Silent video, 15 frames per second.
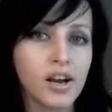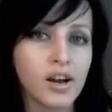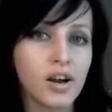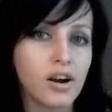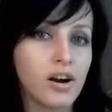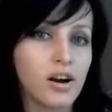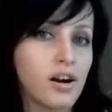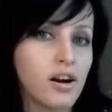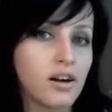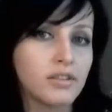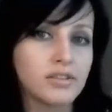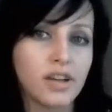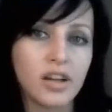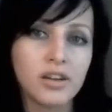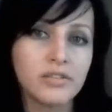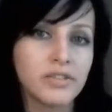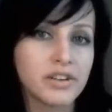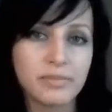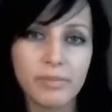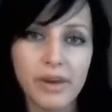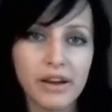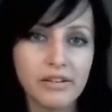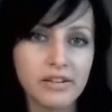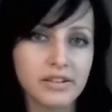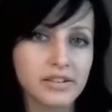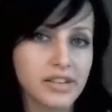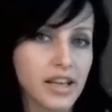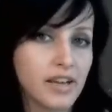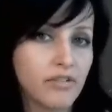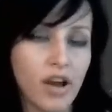none of us parents
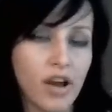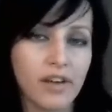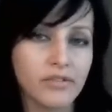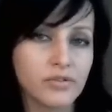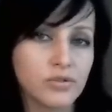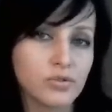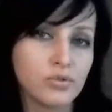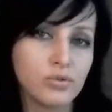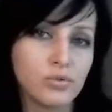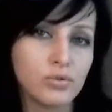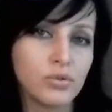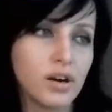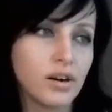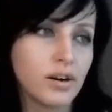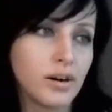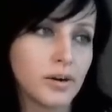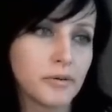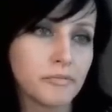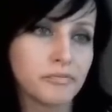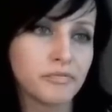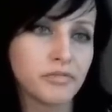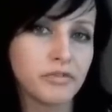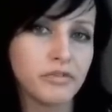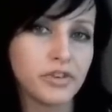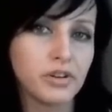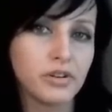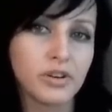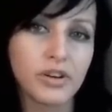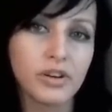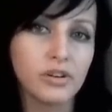ever have to
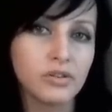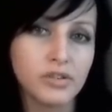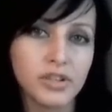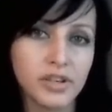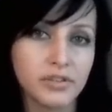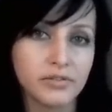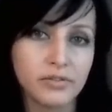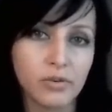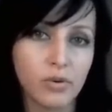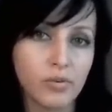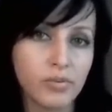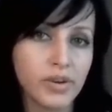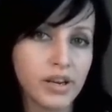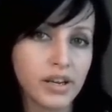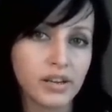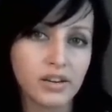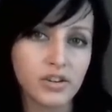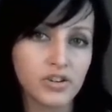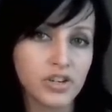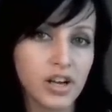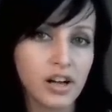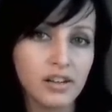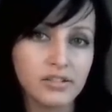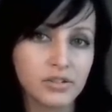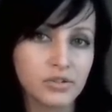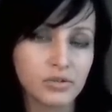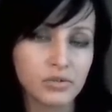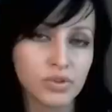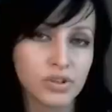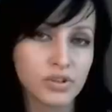feel guilty for bringing a child
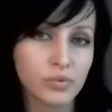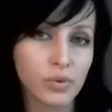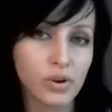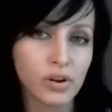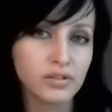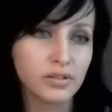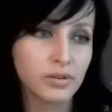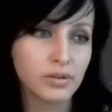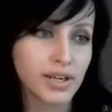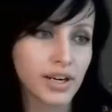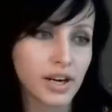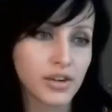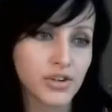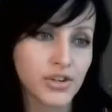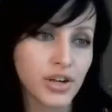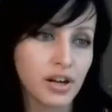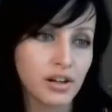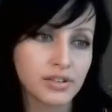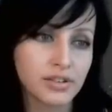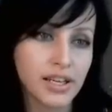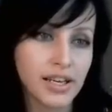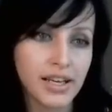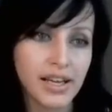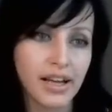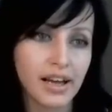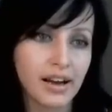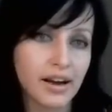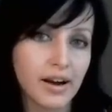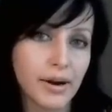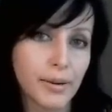into this world where a child
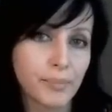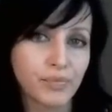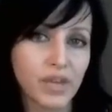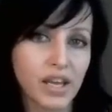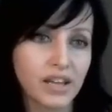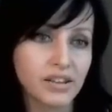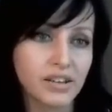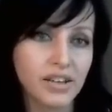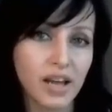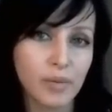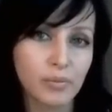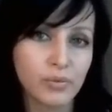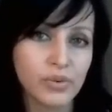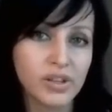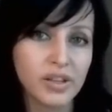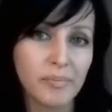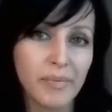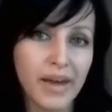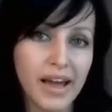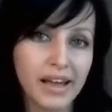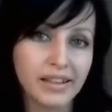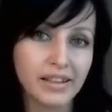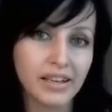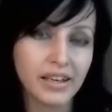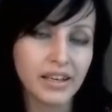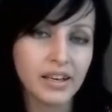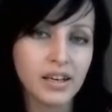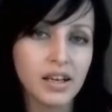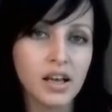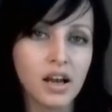ended up really badly,
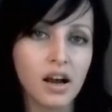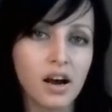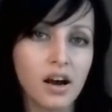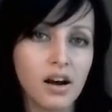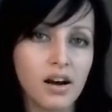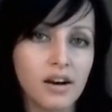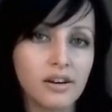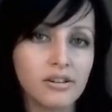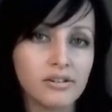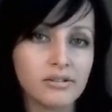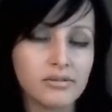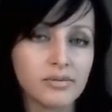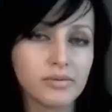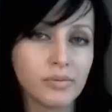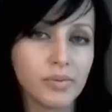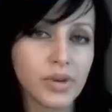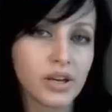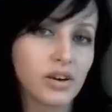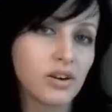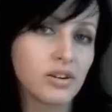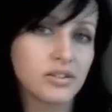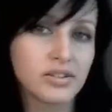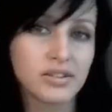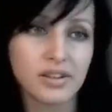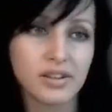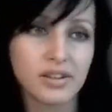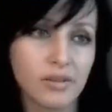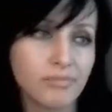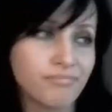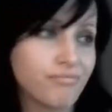uh, because
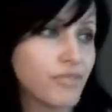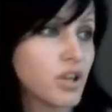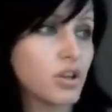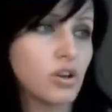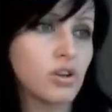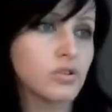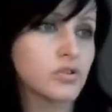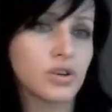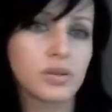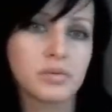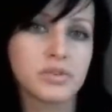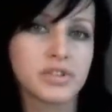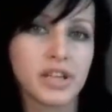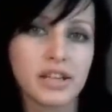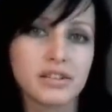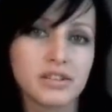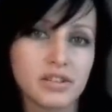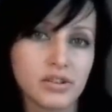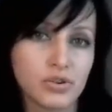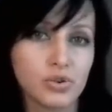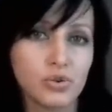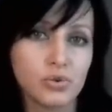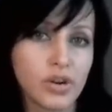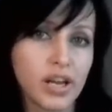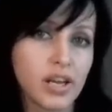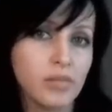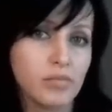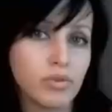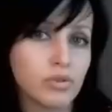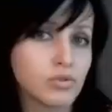in all circumstances you're
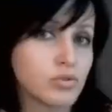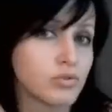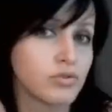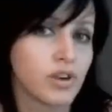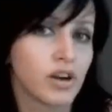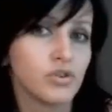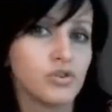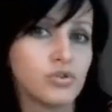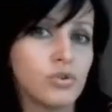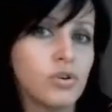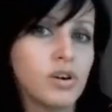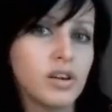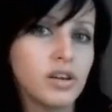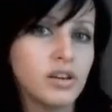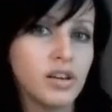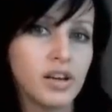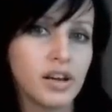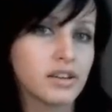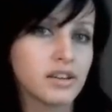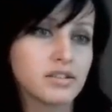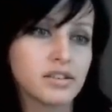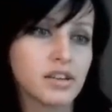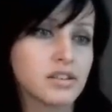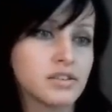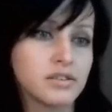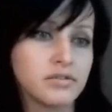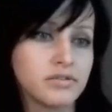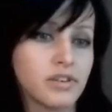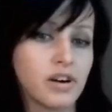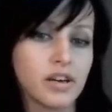able to find joy, as
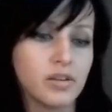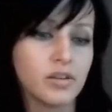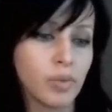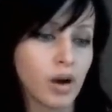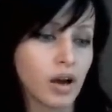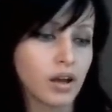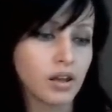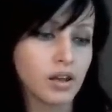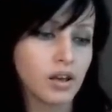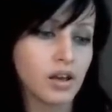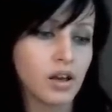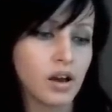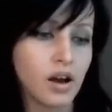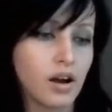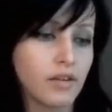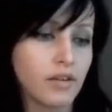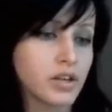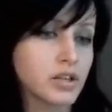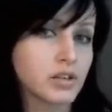testified by Viktor